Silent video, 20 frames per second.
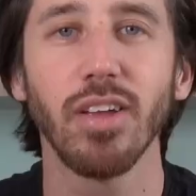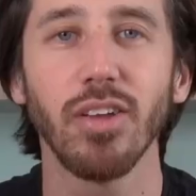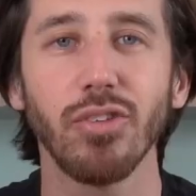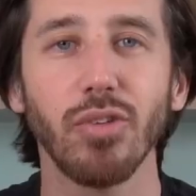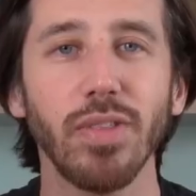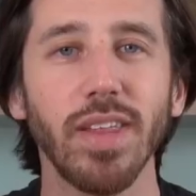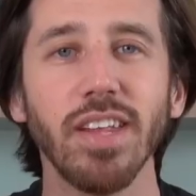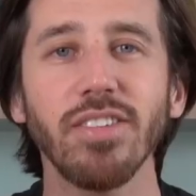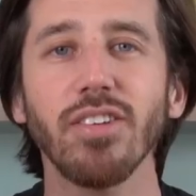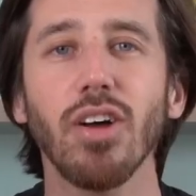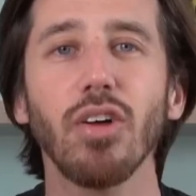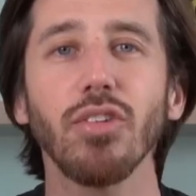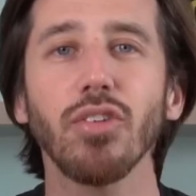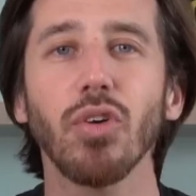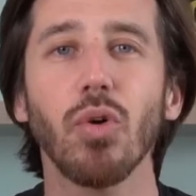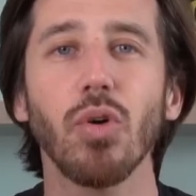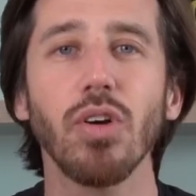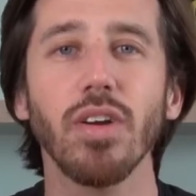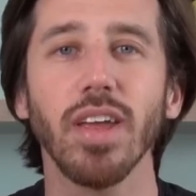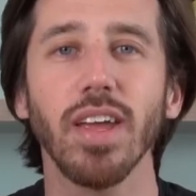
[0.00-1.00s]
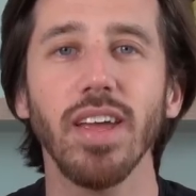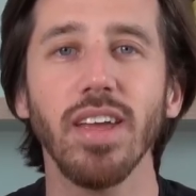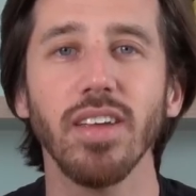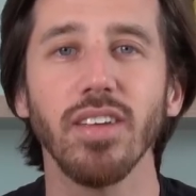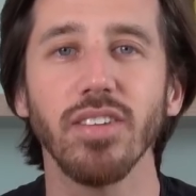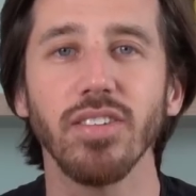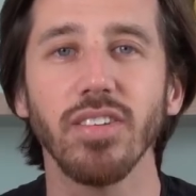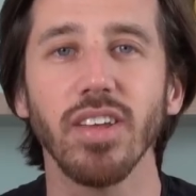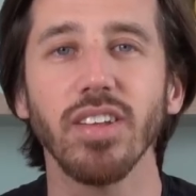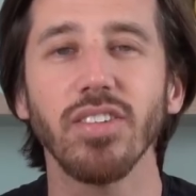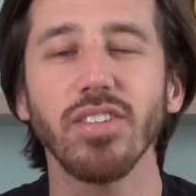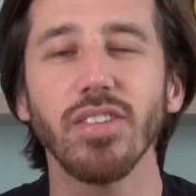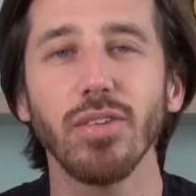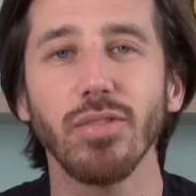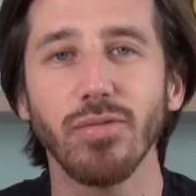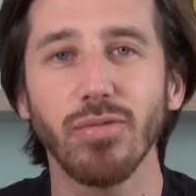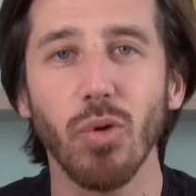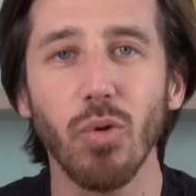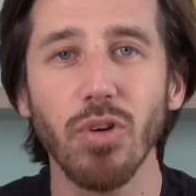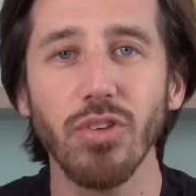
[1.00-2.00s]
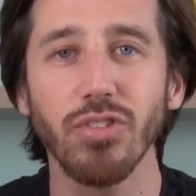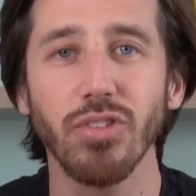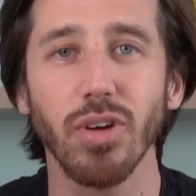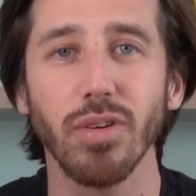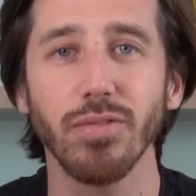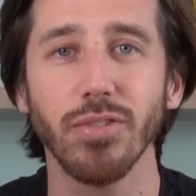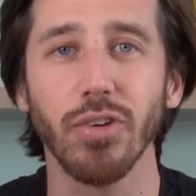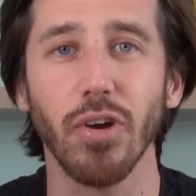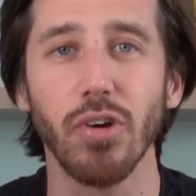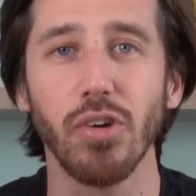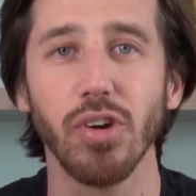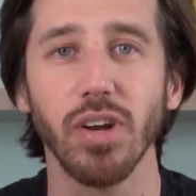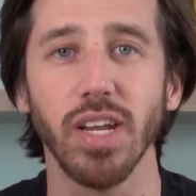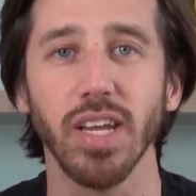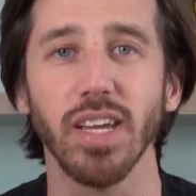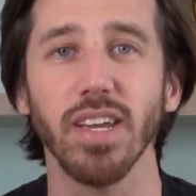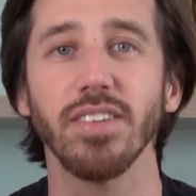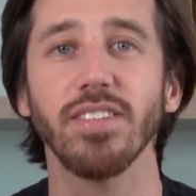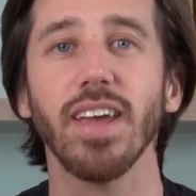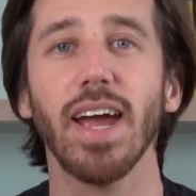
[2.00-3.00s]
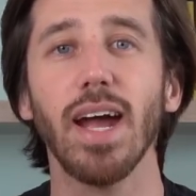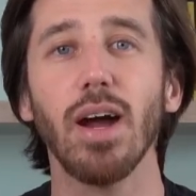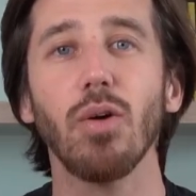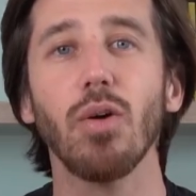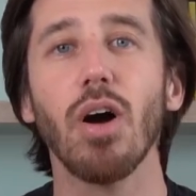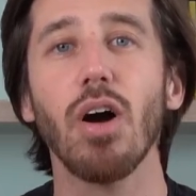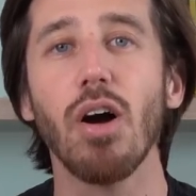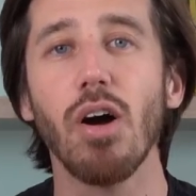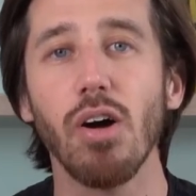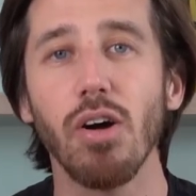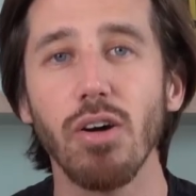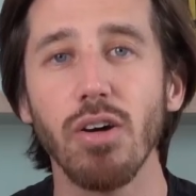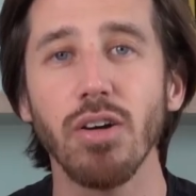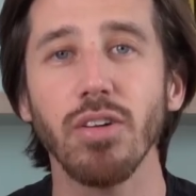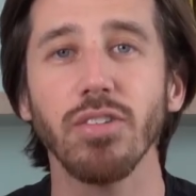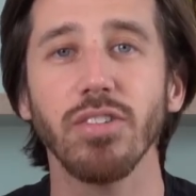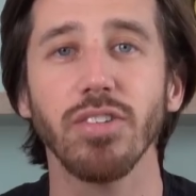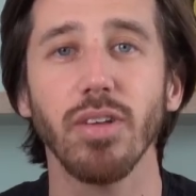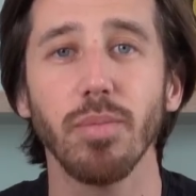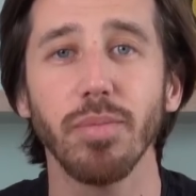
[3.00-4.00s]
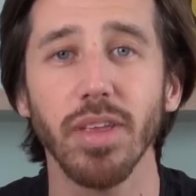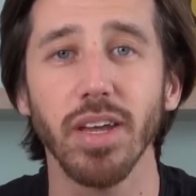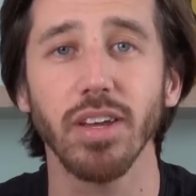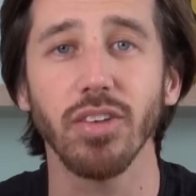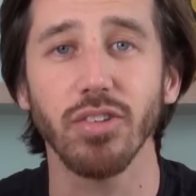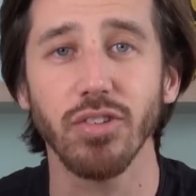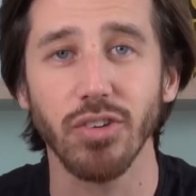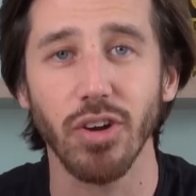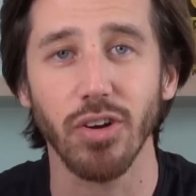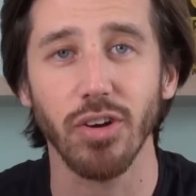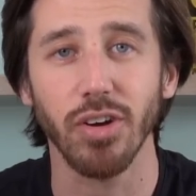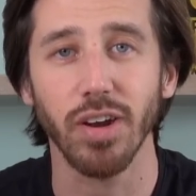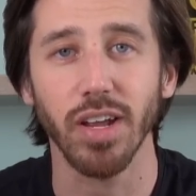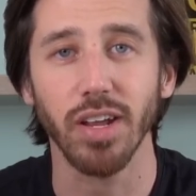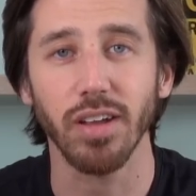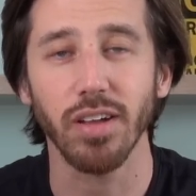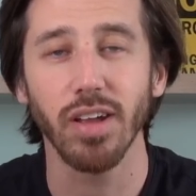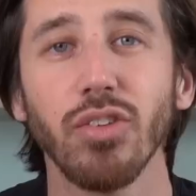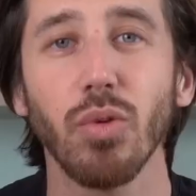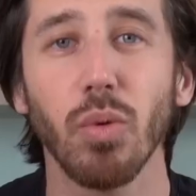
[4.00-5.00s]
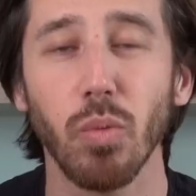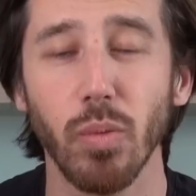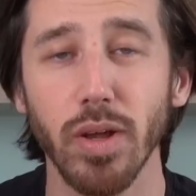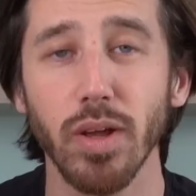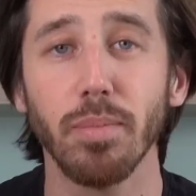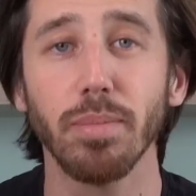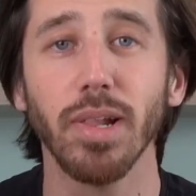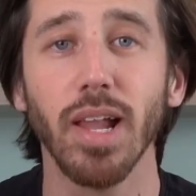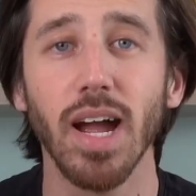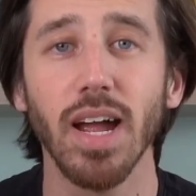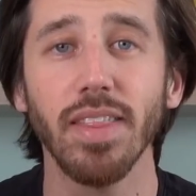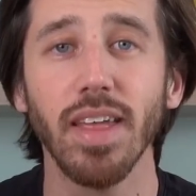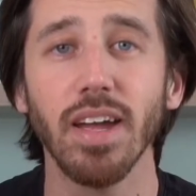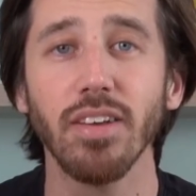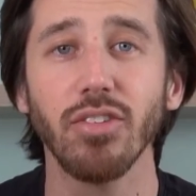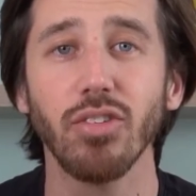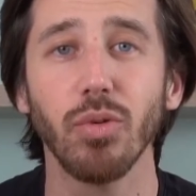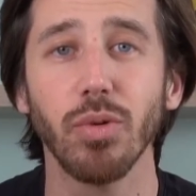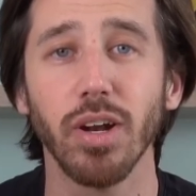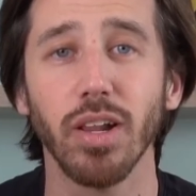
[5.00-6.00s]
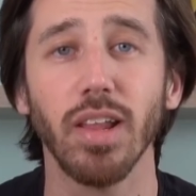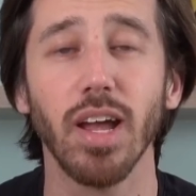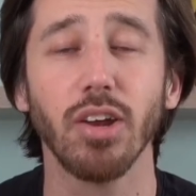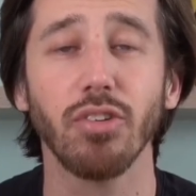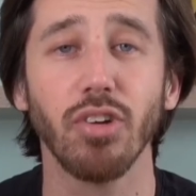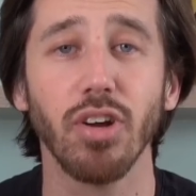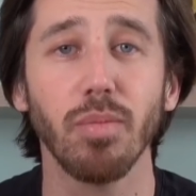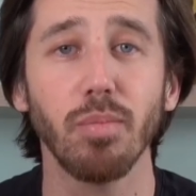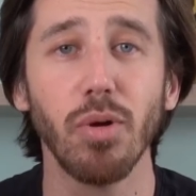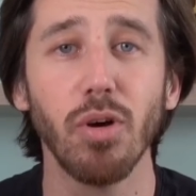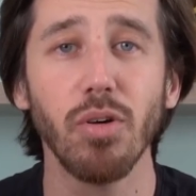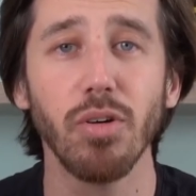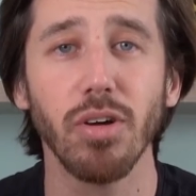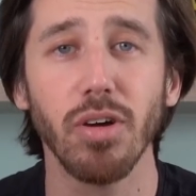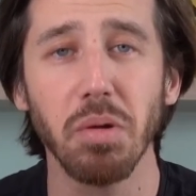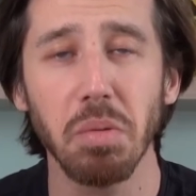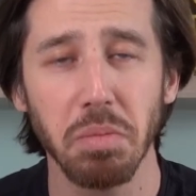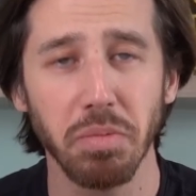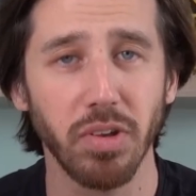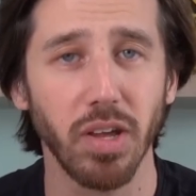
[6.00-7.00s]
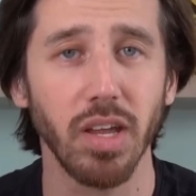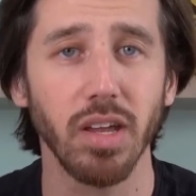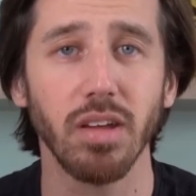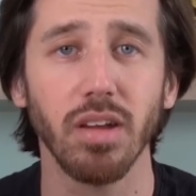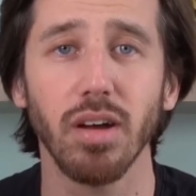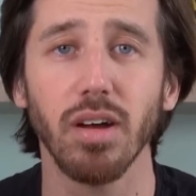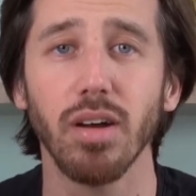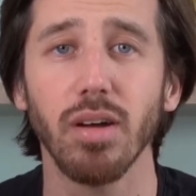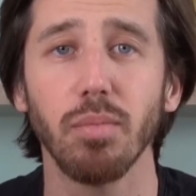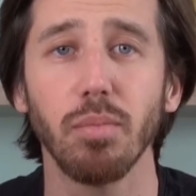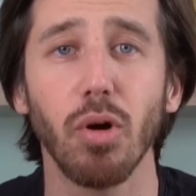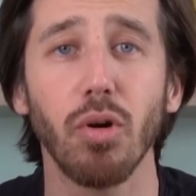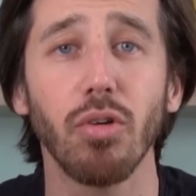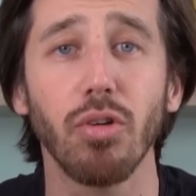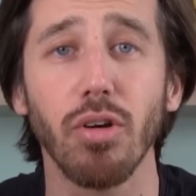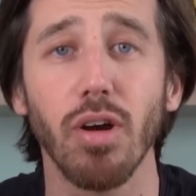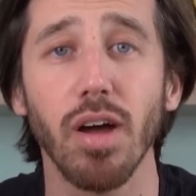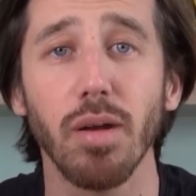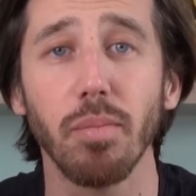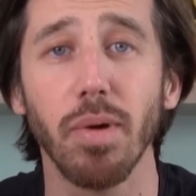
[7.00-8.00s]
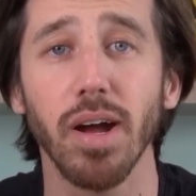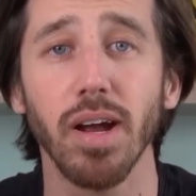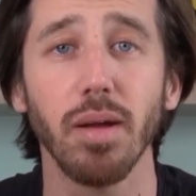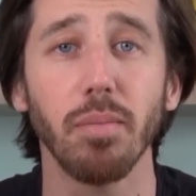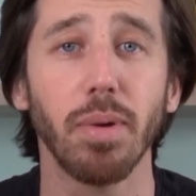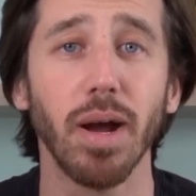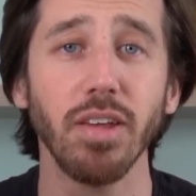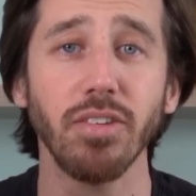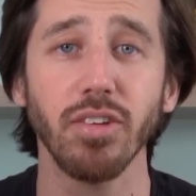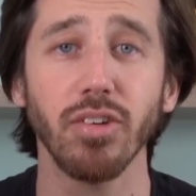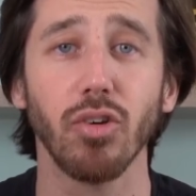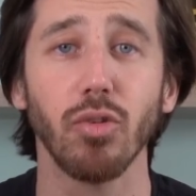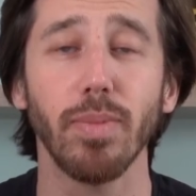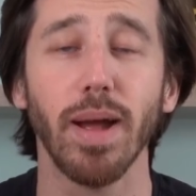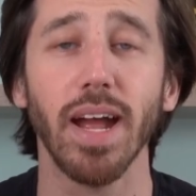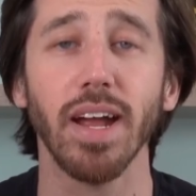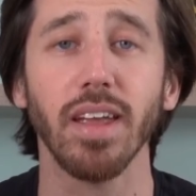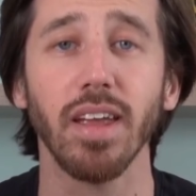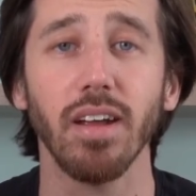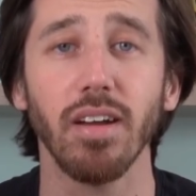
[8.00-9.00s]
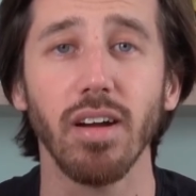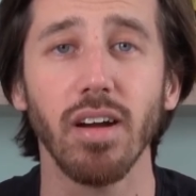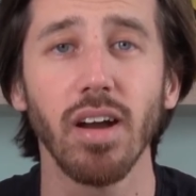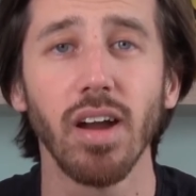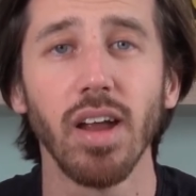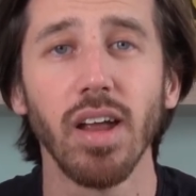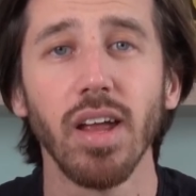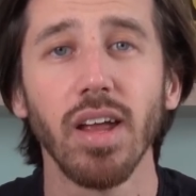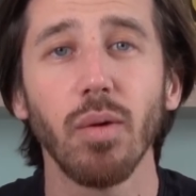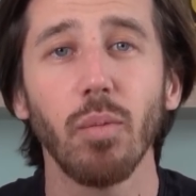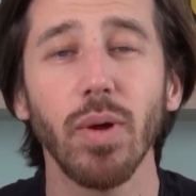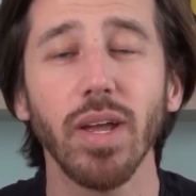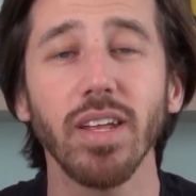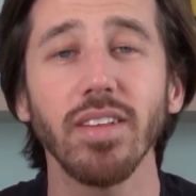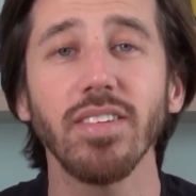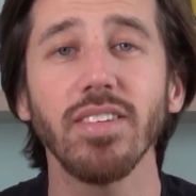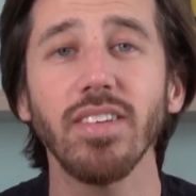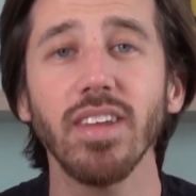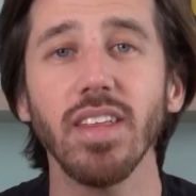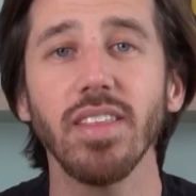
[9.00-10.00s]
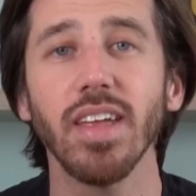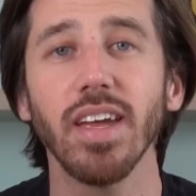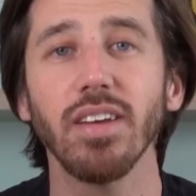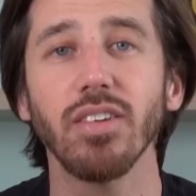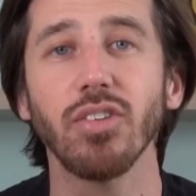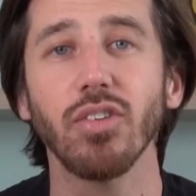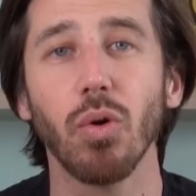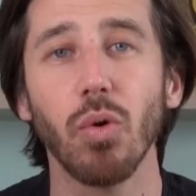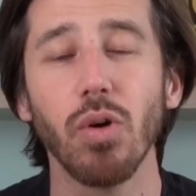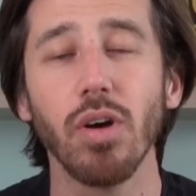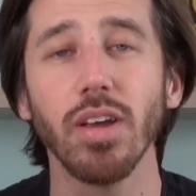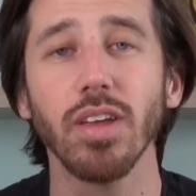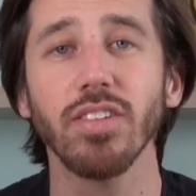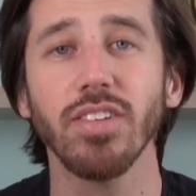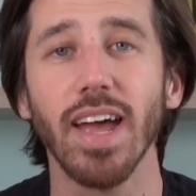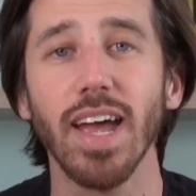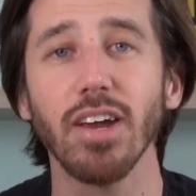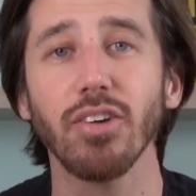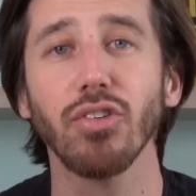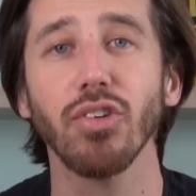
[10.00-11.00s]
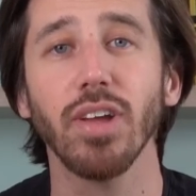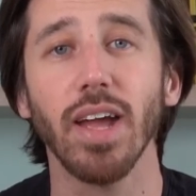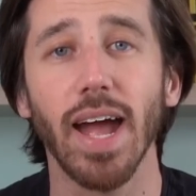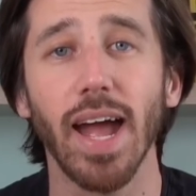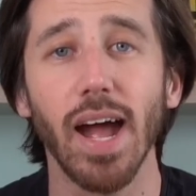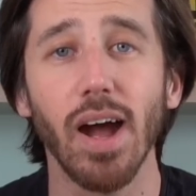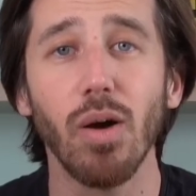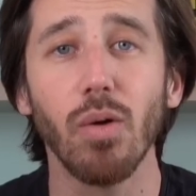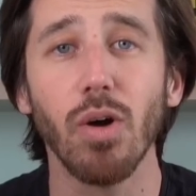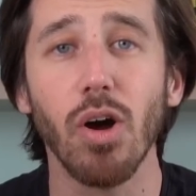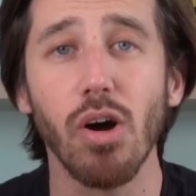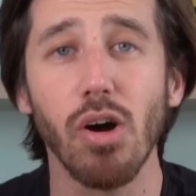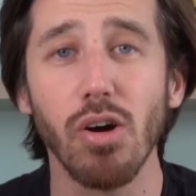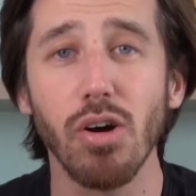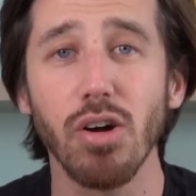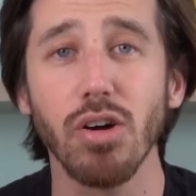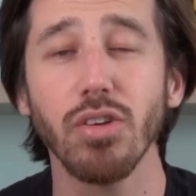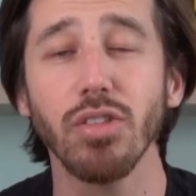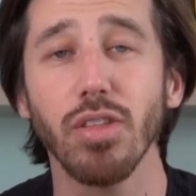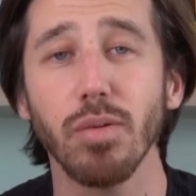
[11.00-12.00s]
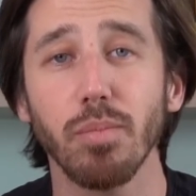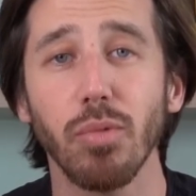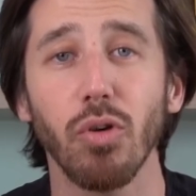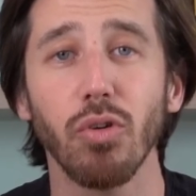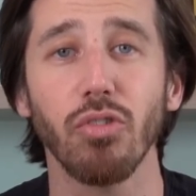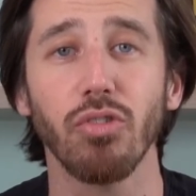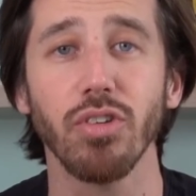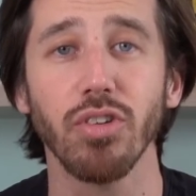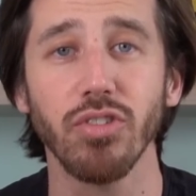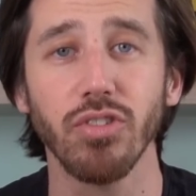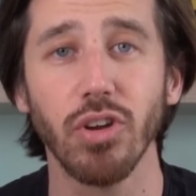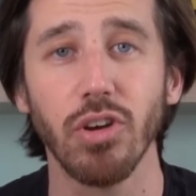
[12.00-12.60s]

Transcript: So that's all torque is. It's the force of turning. It's how hard something is turning. So when we apply that to an electric motor, take a motor on my bicycle back here, we can see that torque is actually how hard the motor is